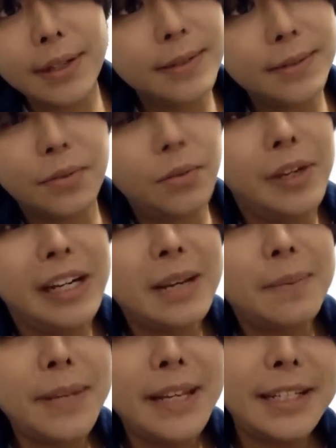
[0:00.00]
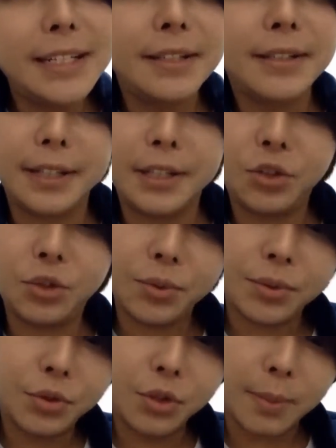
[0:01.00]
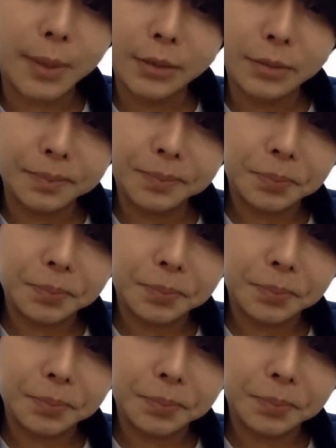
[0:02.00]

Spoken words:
and it's really a pity that he chose to drop out.